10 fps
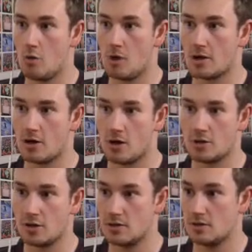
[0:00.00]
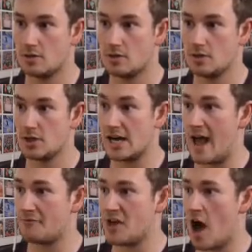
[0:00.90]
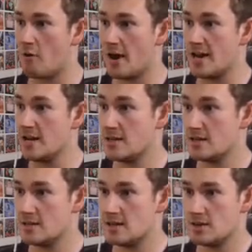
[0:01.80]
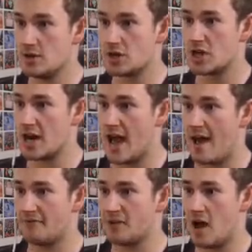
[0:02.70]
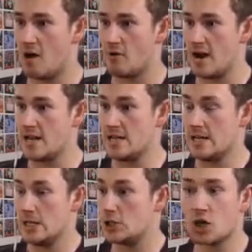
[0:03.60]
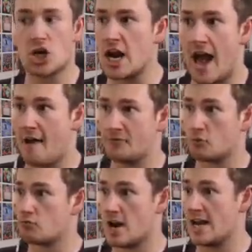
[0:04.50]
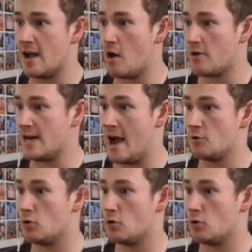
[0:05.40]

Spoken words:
Oh my god. You're gonna have to hurry. You're gonna have to hurry. You're gonna have to really hurry now.